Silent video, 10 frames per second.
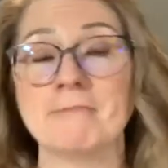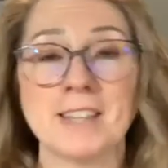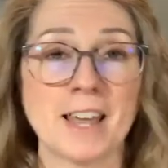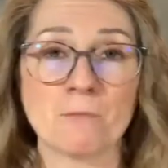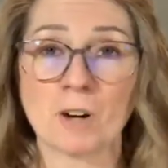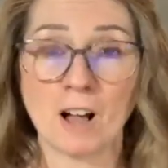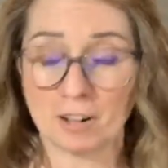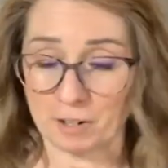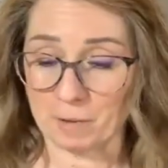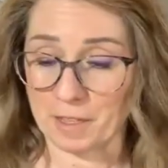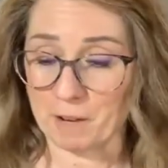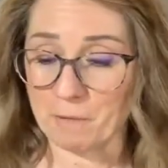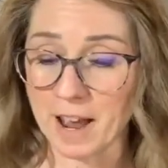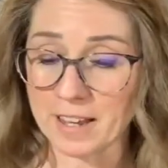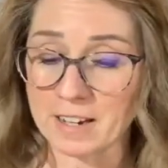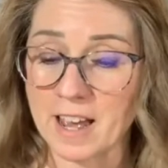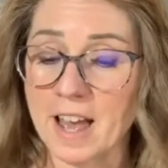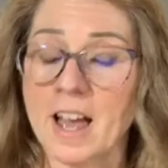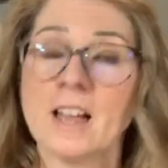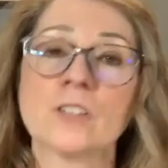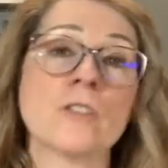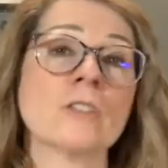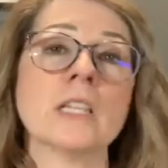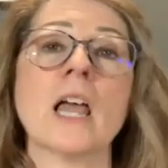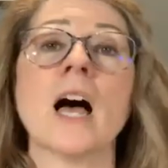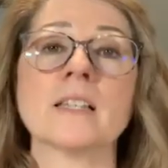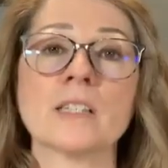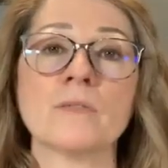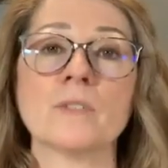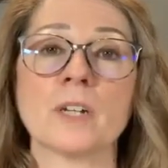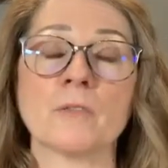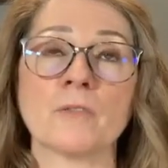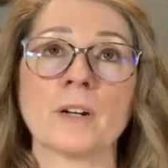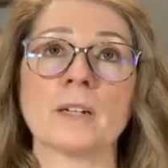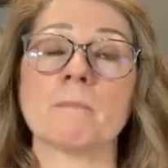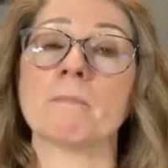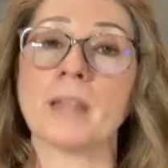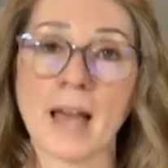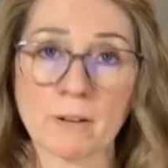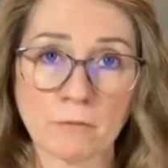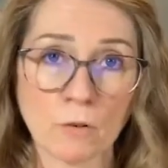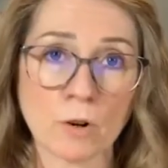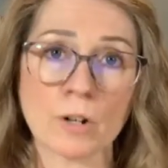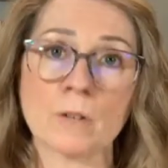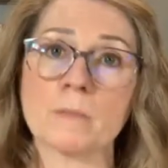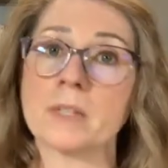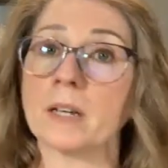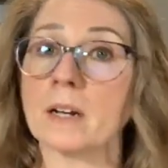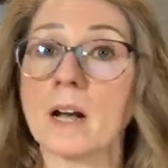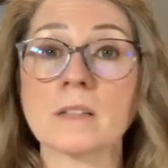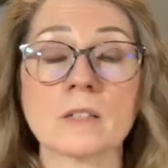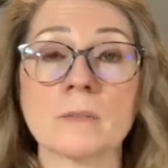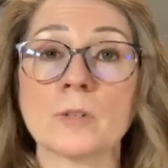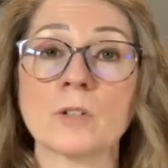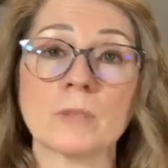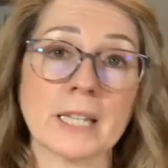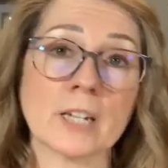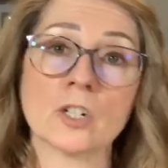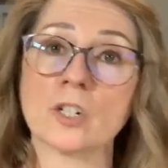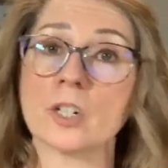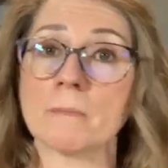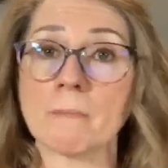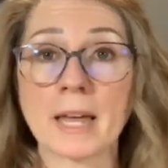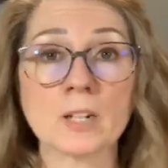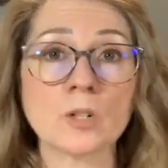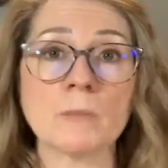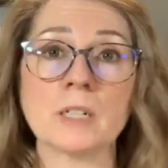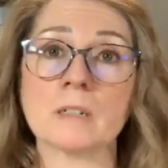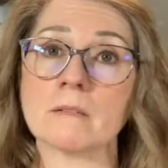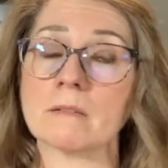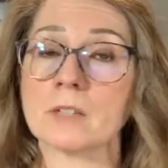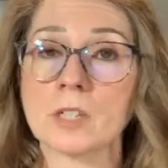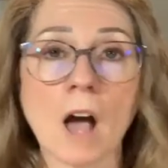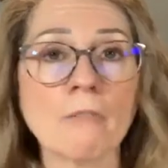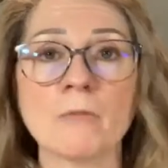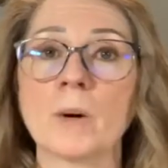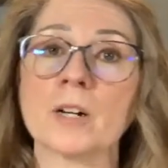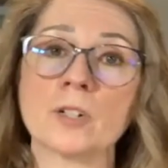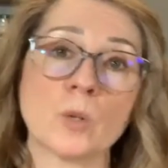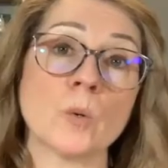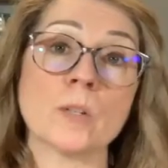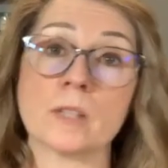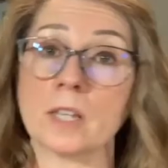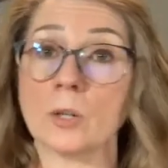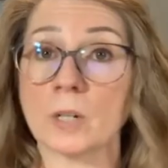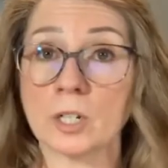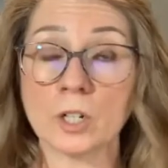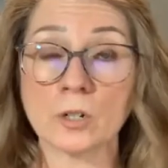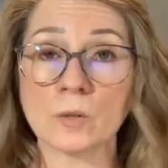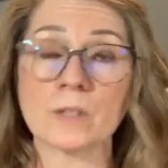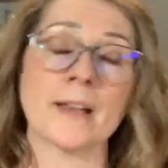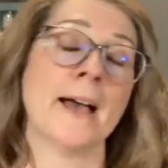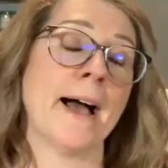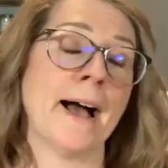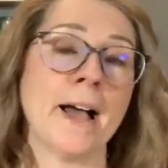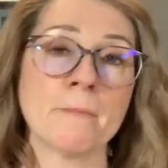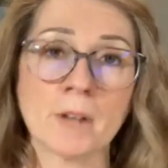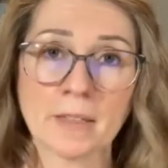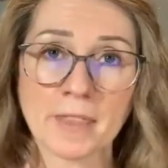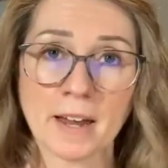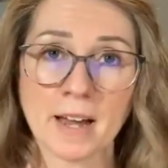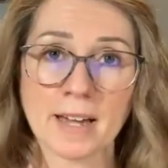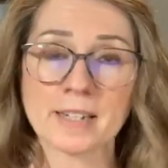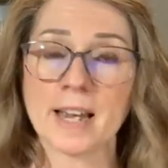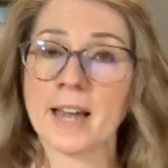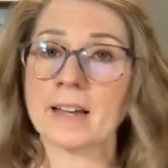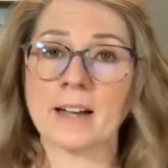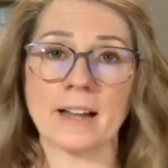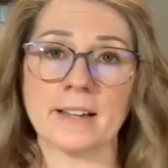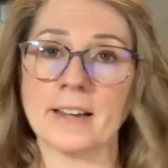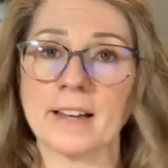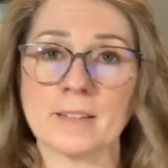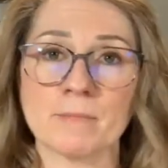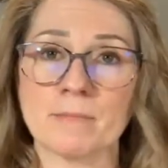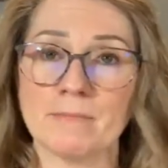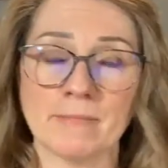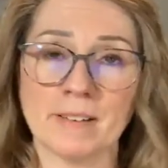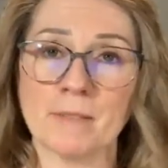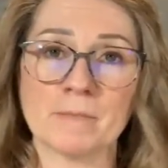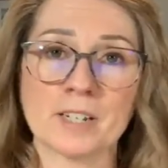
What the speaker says: then we're all good with it, right? So there's lots of different platforms and customer relationship management software tools that you can use. I'm not that high tech. I am